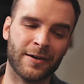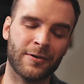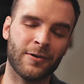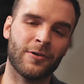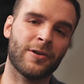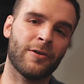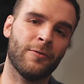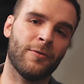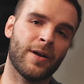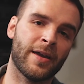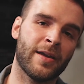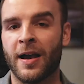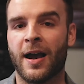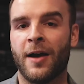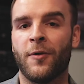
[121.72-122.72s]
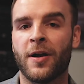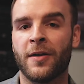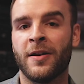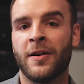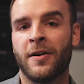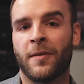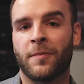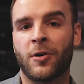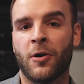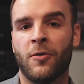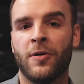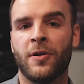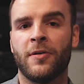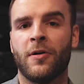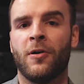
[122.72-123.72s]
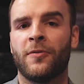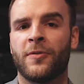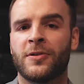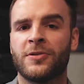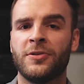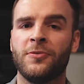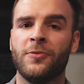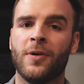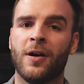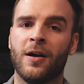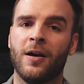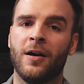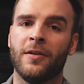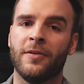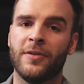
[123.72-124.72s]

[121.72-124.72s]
it go your way. I ended up going over to uh,